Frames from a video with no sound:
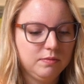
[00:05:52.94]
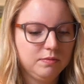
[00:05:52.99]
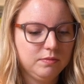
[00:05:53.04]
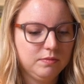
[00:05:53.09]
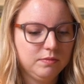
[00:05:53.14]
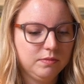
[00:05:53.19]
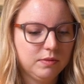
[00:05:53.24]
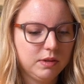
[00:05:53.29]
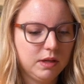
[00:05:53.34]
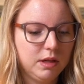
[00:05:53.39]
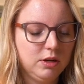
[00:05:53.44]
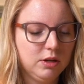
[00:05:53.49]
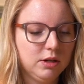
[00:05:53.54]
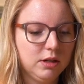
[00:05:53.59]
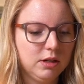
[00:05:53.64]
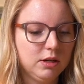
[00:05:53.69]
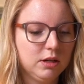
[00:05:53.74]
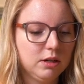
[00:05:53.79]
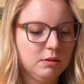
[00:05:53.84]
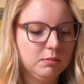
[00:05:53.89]
and you're
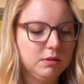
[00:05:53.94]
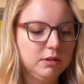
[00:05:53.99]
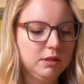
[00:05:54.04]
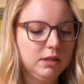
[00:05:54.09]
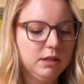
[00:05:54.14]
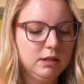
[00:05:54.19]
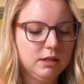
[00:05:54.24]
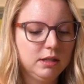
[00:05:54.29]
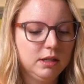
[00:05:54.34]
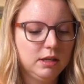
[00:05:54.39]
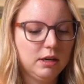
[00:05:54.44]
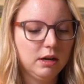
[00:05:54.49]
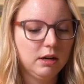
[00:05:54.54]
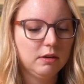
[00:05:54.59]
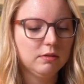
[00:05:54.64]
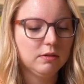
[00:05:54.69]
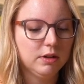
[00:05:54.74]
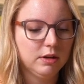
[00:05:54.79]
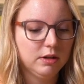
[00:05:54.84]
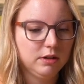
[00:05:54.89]
gonna completely
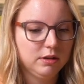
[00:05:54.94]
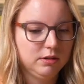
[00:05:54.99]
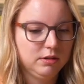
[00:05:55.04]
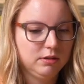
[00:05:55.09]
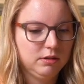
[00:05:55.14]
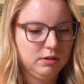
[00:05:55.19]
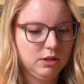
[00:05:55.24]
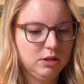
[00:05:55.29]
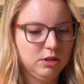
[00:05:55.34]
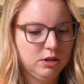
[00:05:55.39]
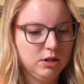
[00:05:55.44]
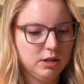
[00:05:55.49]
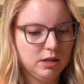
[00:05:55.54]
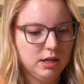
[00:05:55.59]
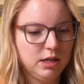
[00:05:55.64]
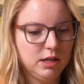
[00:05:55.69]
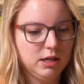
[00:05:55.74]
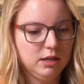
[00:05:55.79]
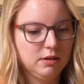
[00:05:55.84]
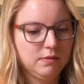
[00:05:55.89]
cover the
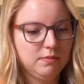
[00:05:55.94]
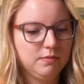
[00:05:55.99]
turkey